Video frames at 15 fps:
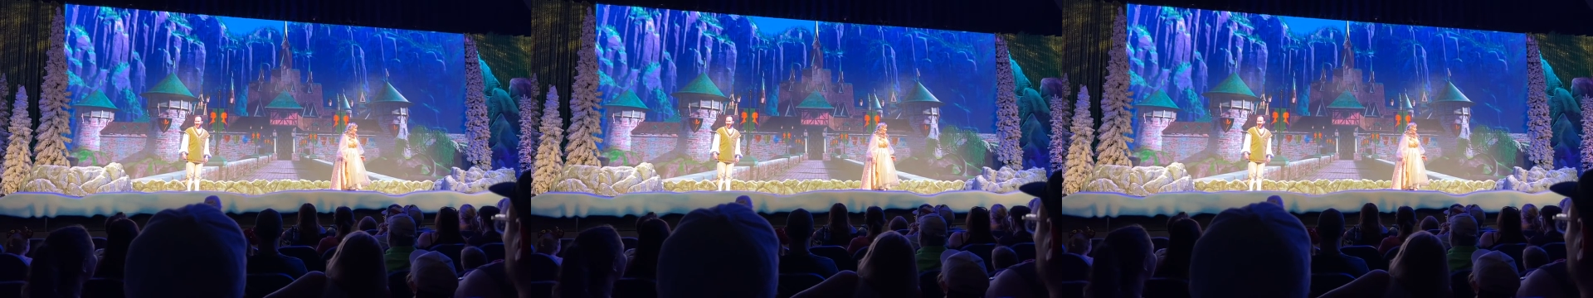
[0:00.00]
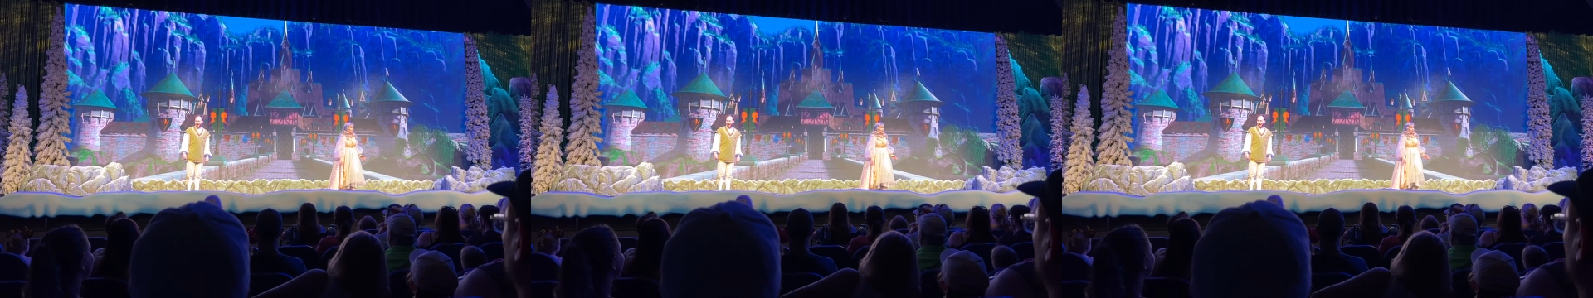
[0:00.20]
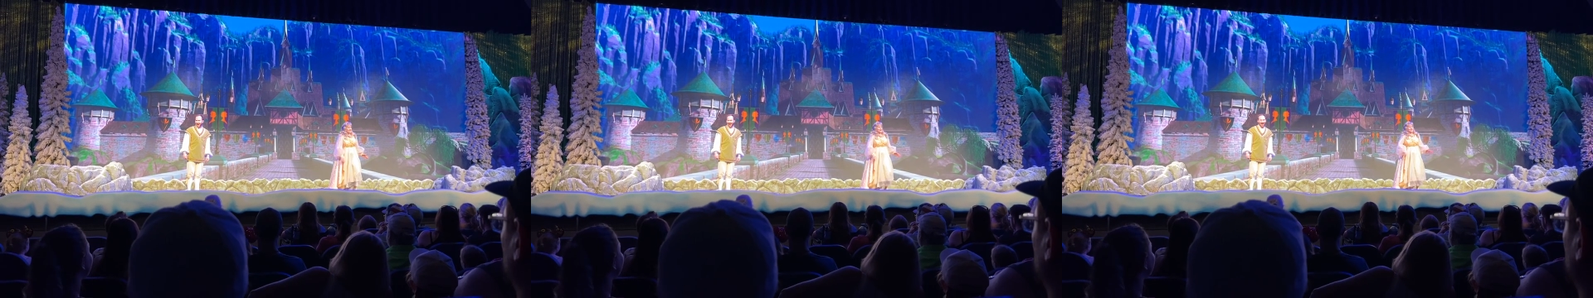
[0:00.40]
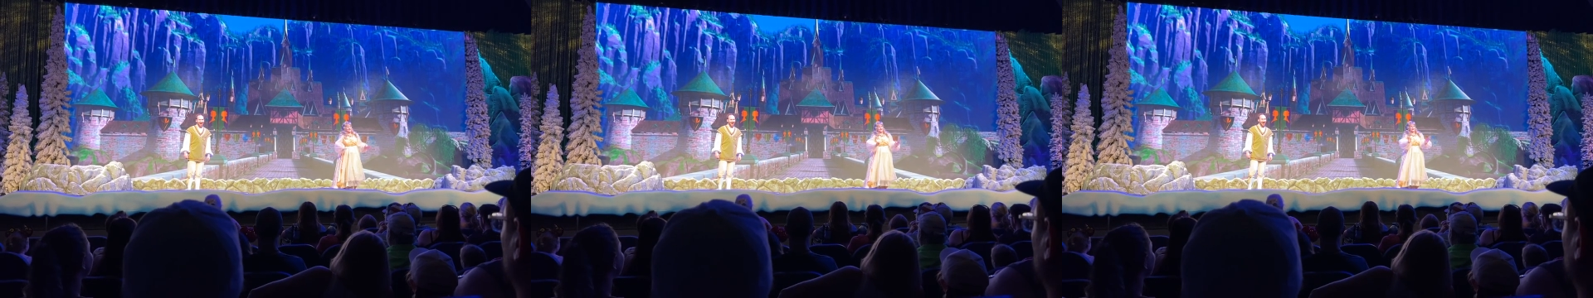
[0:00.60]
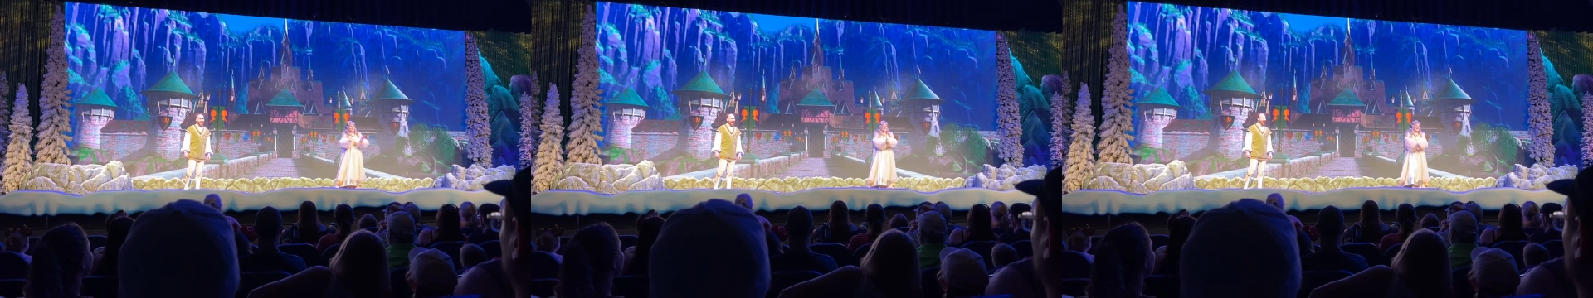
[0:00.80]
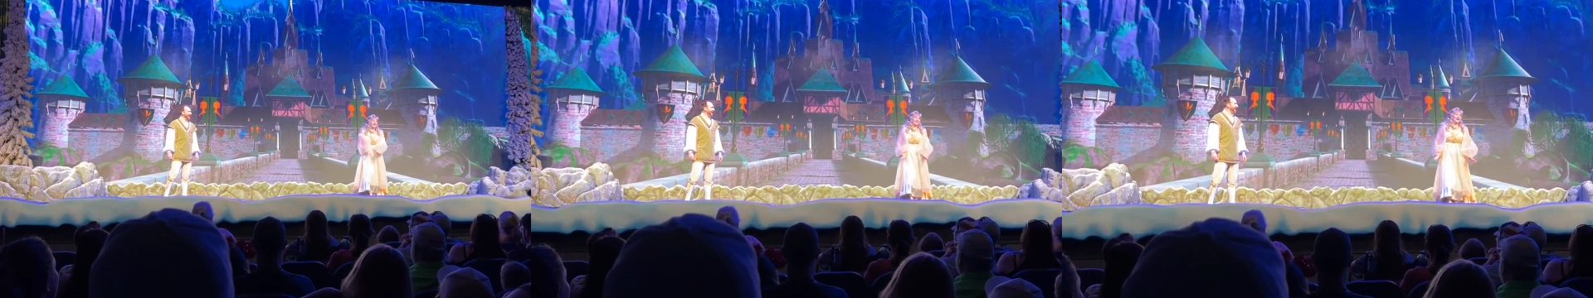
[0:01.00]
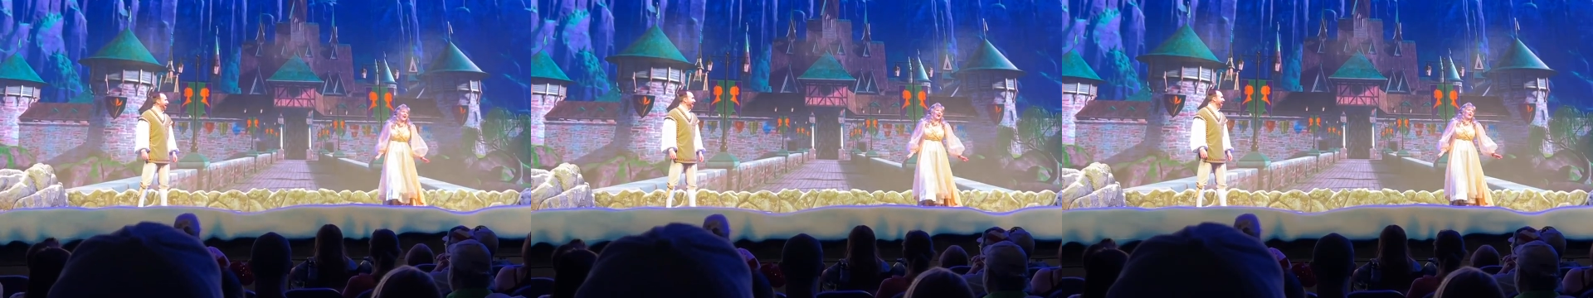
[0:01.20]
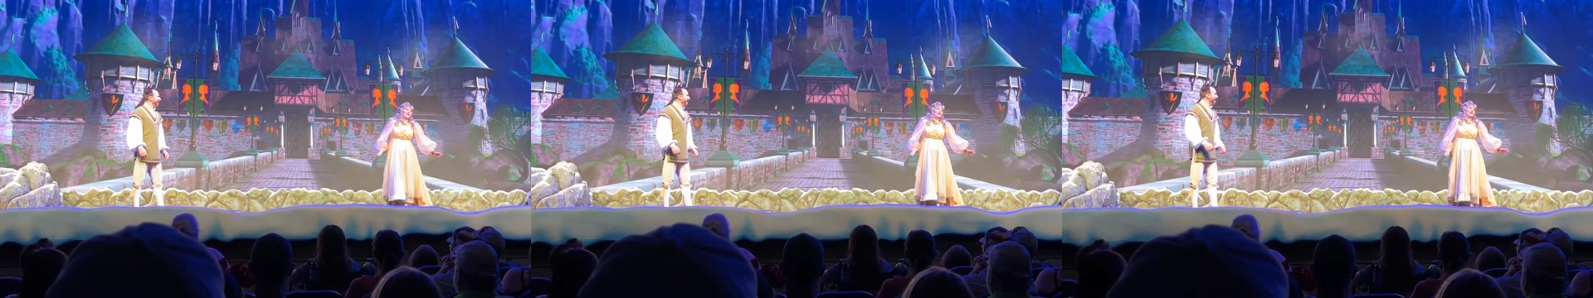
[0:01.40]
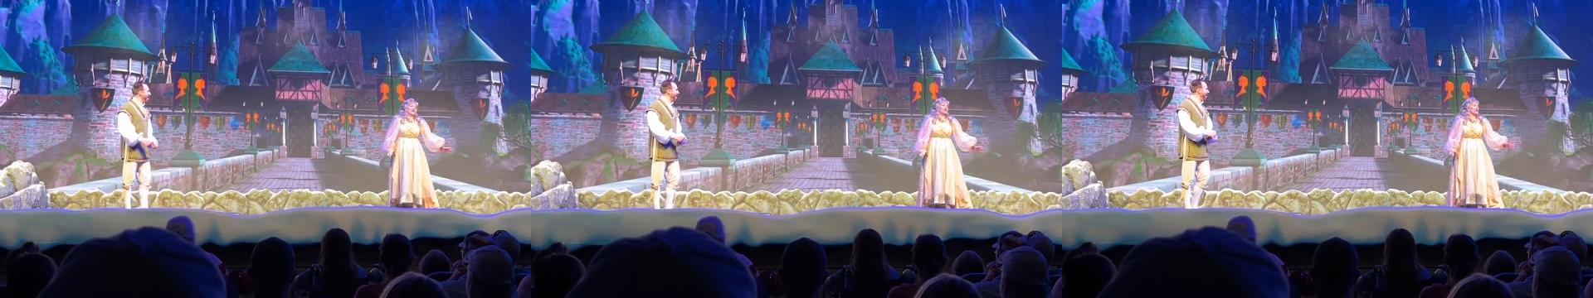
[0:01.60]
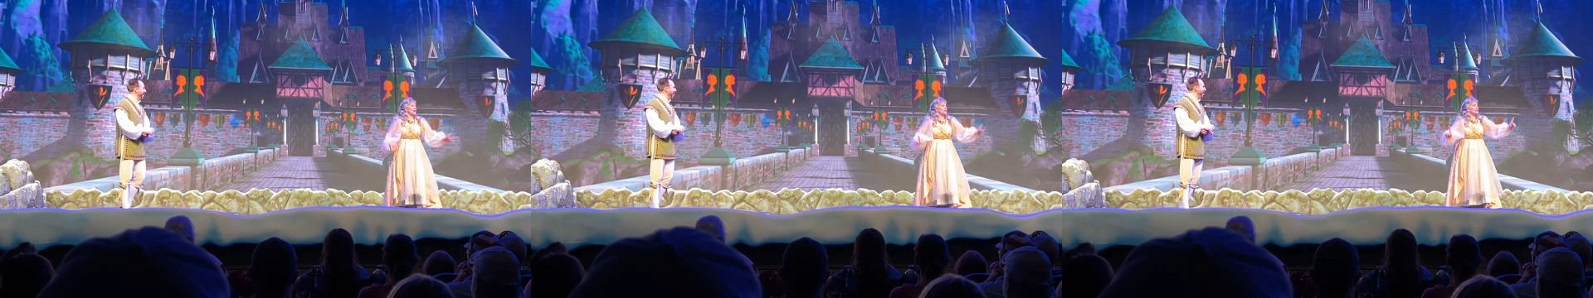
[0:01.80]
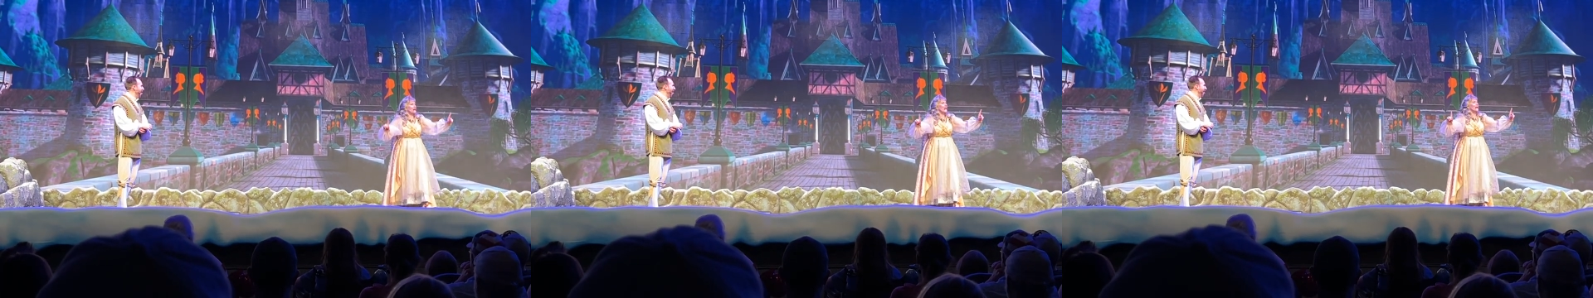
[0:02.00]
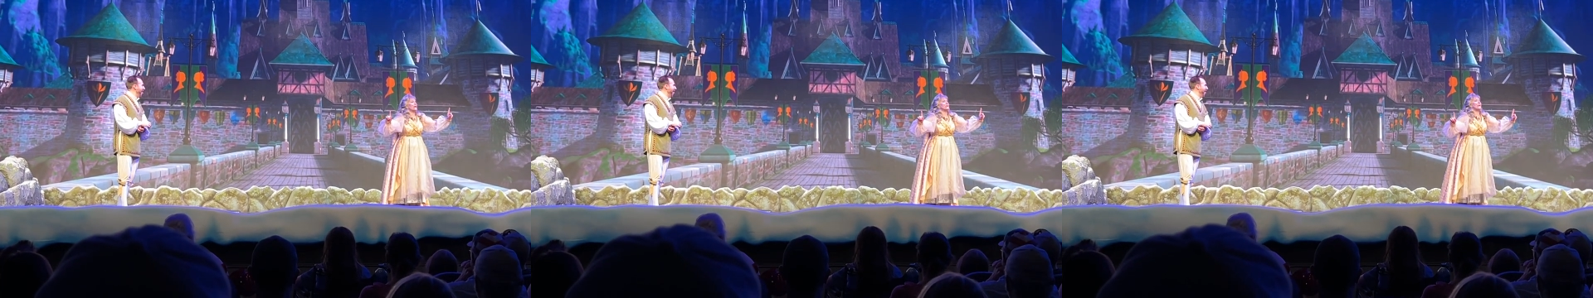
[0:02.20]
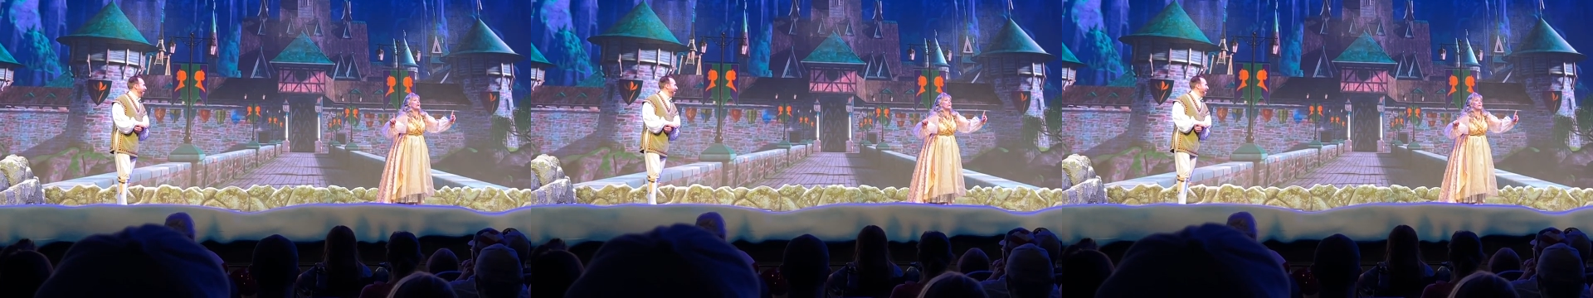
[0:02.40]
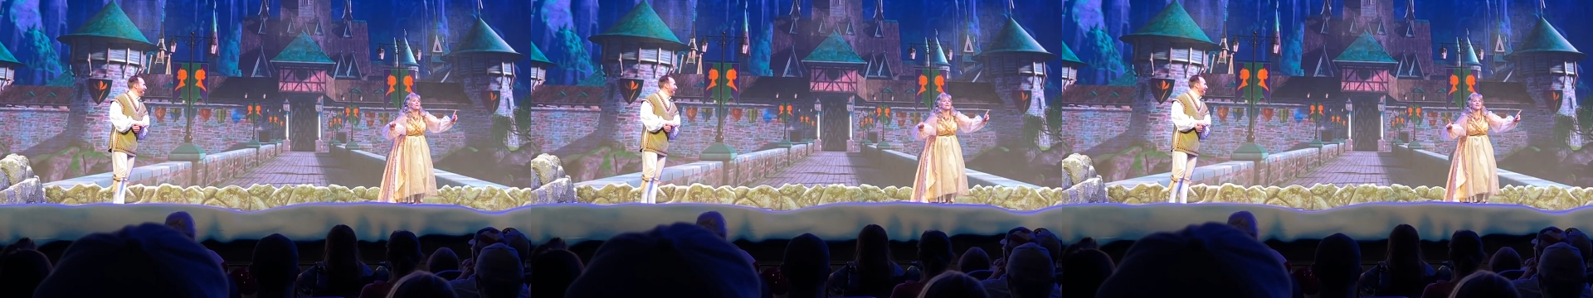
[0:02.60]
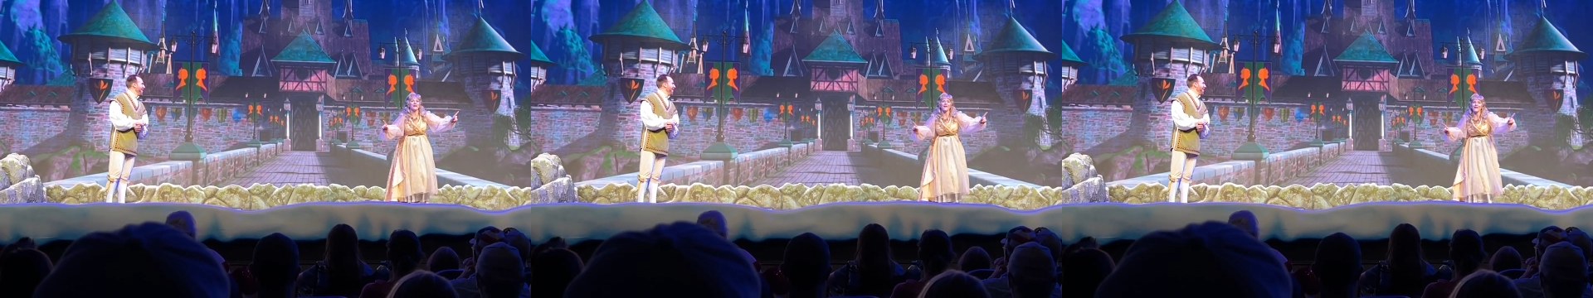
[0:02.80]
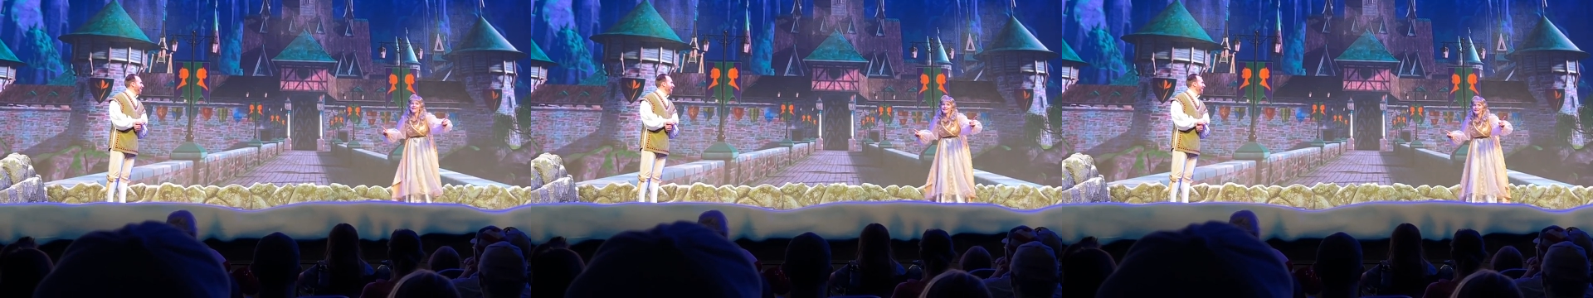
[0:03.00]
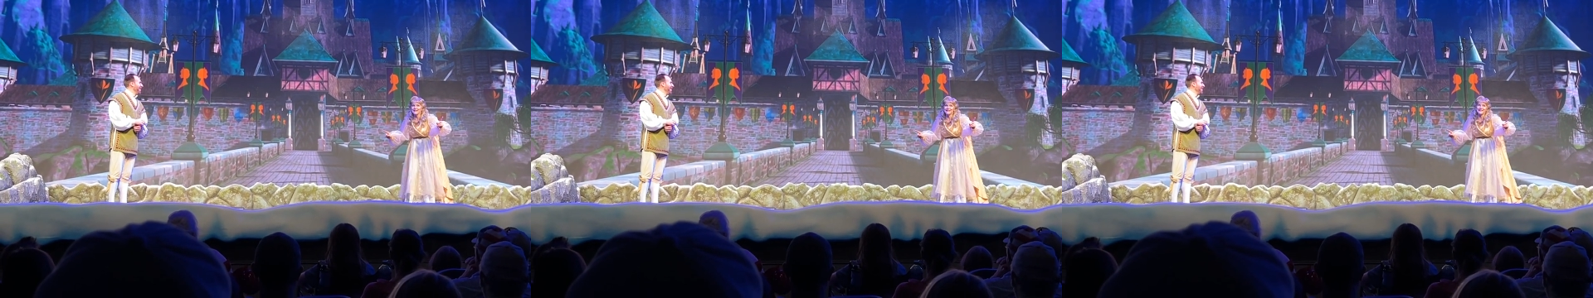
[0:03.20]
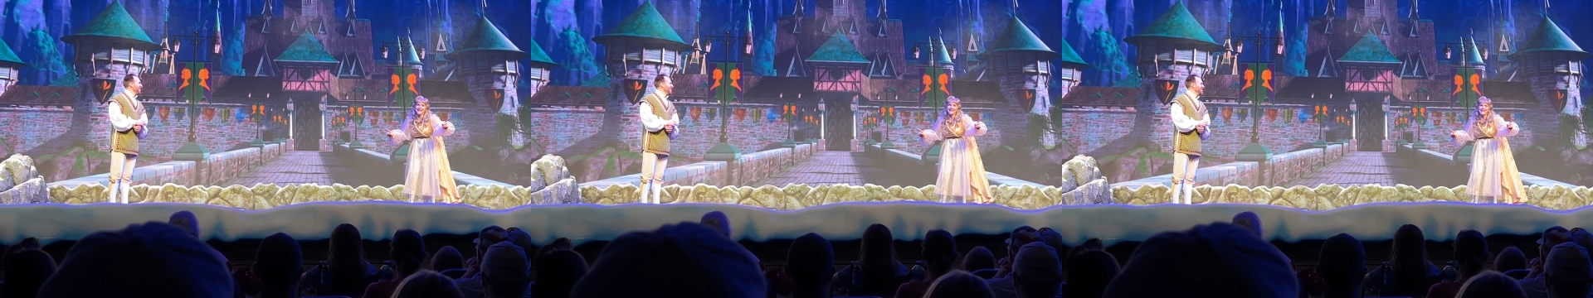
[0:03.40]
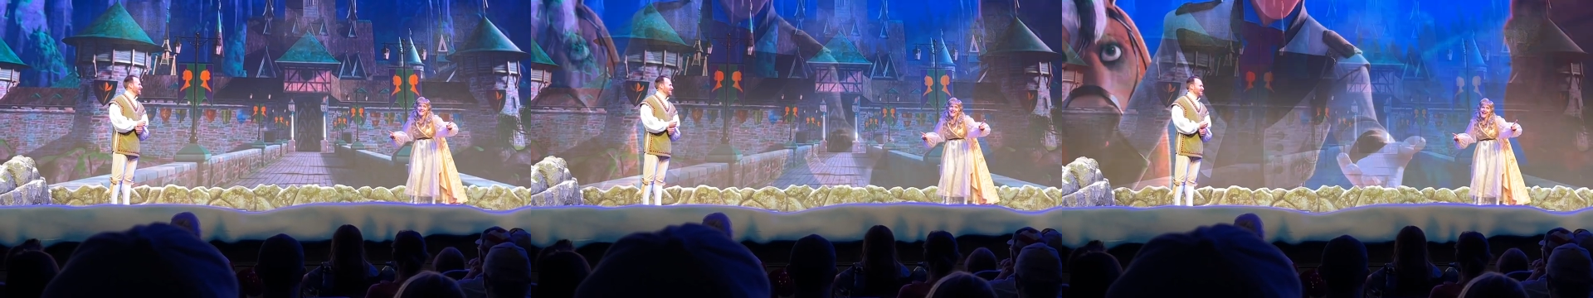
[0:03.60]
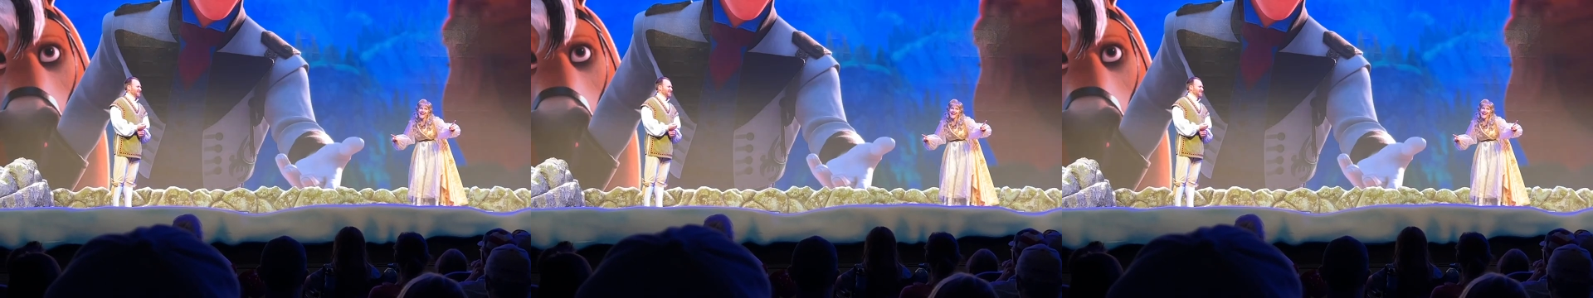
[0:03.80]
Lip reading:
(no speaker visible)